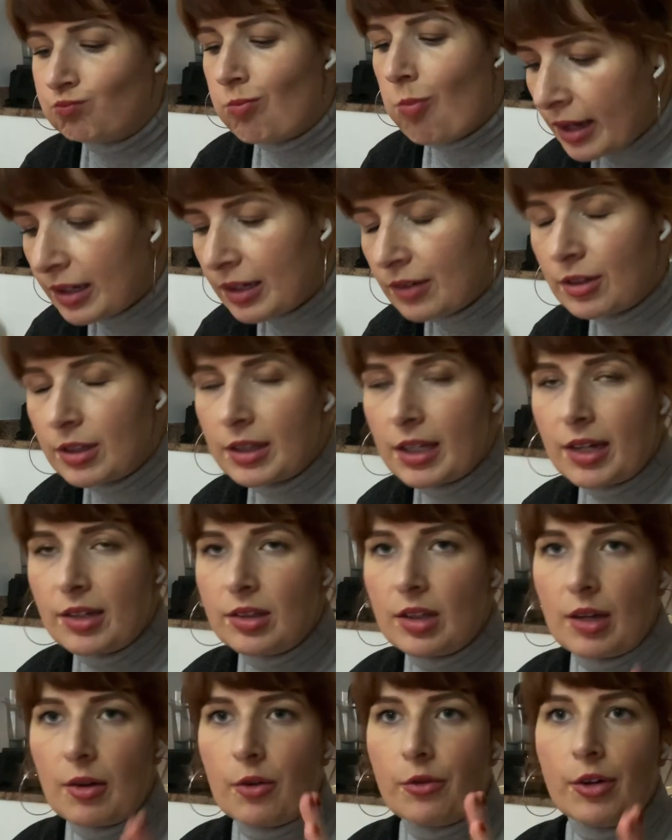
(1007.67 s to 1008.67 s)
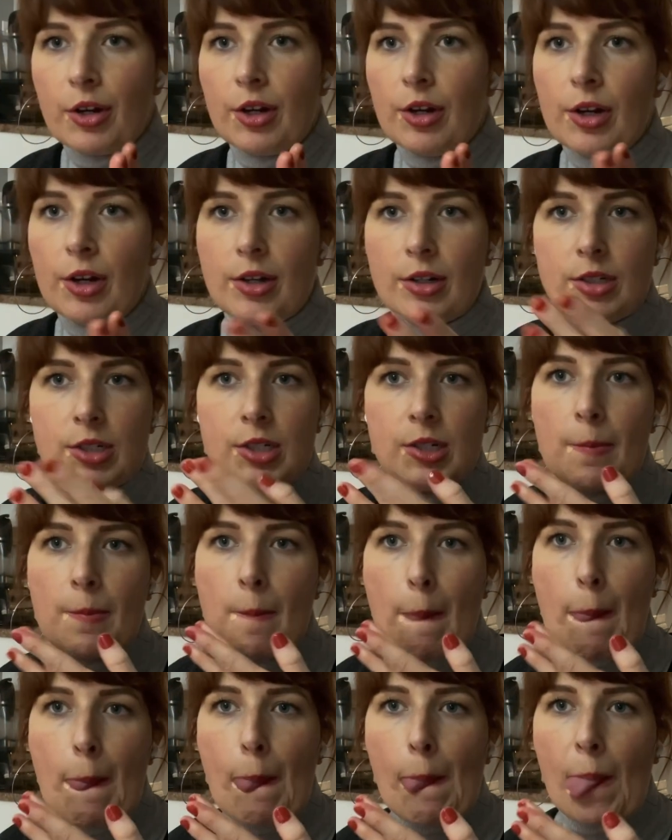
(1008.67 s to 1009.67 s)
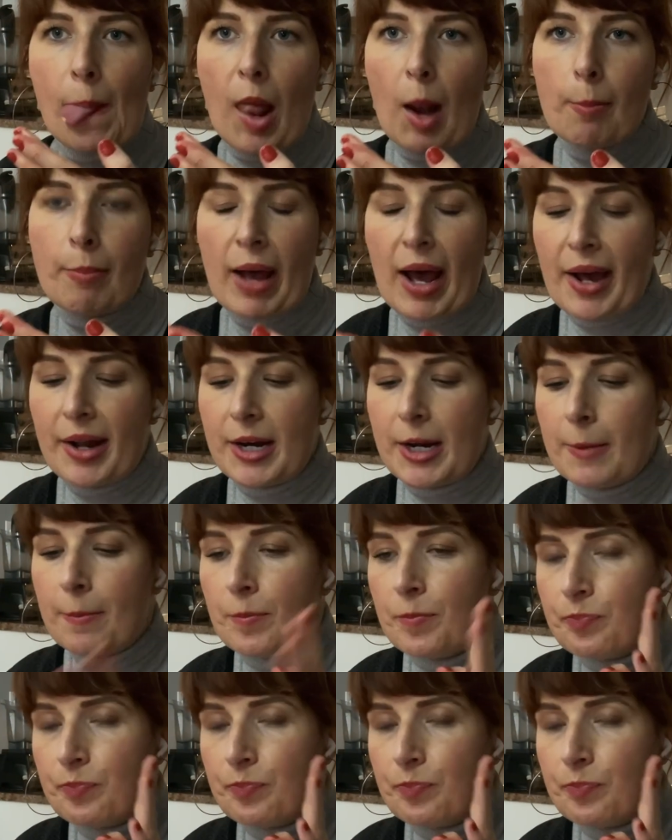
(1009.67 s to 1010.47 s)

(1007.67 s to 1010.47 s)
I even like the overcooked patty.